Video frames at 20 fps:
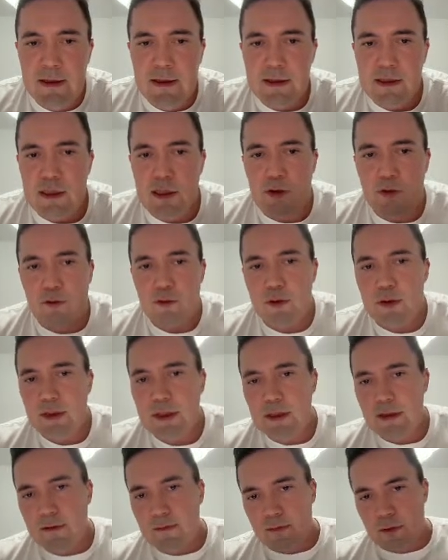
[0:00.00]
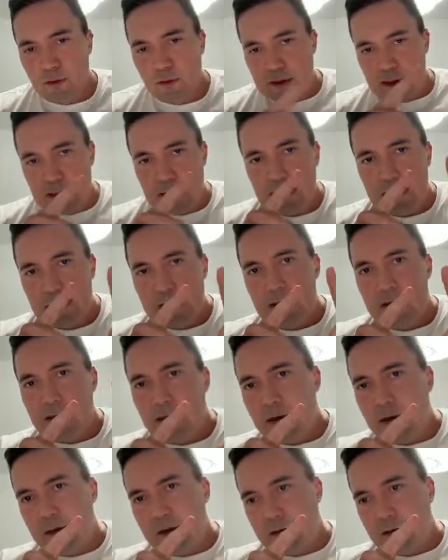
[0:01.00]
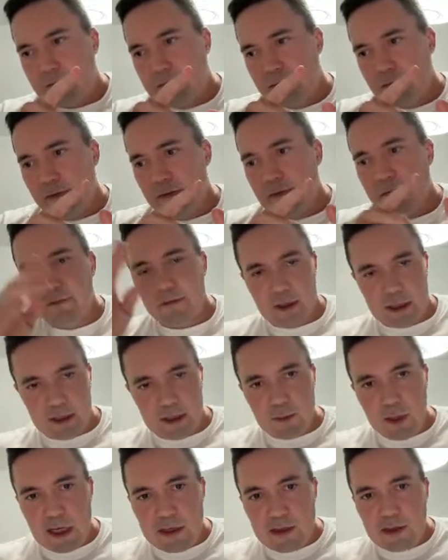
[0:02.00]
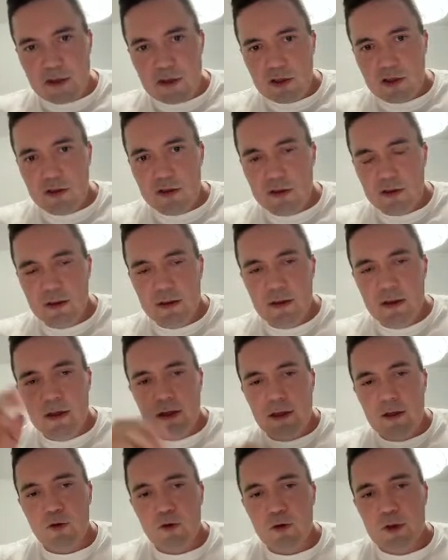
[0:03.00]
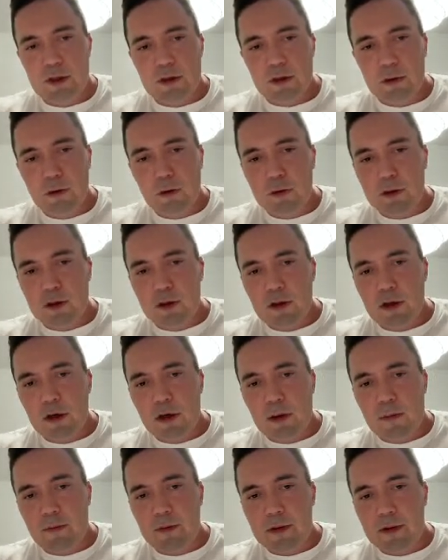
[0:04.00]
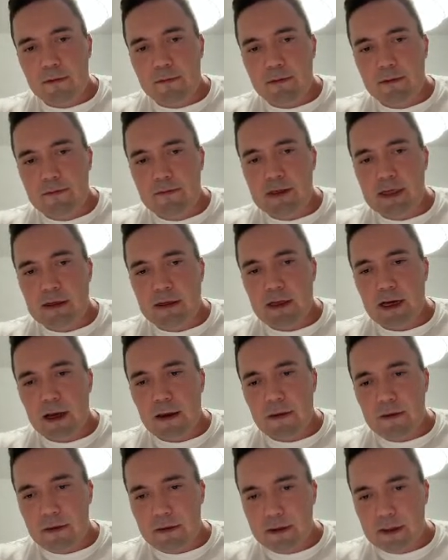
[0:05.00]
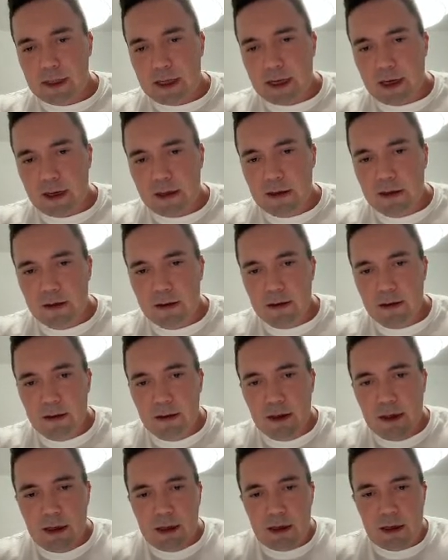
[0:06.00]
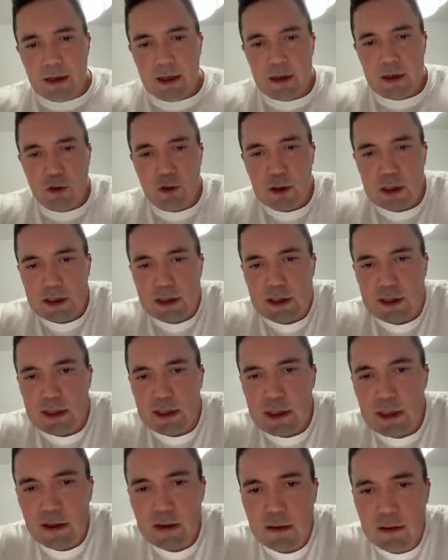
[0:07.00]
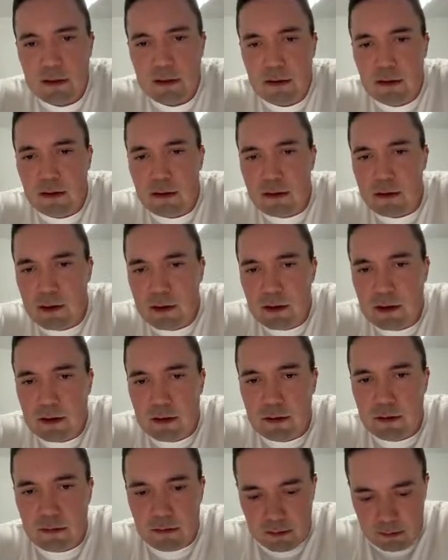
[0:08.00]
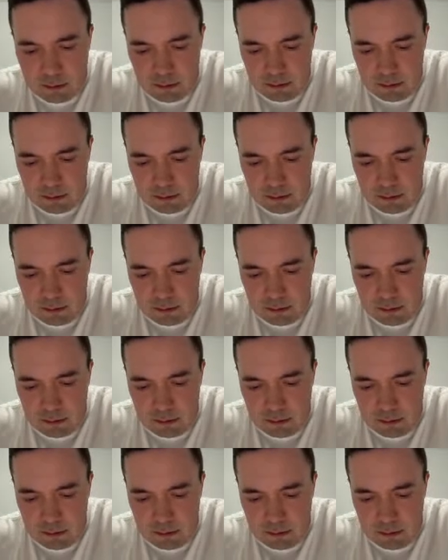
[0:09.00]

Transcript: So if you see a fixed message, you can look up the 59th tag, and you can see the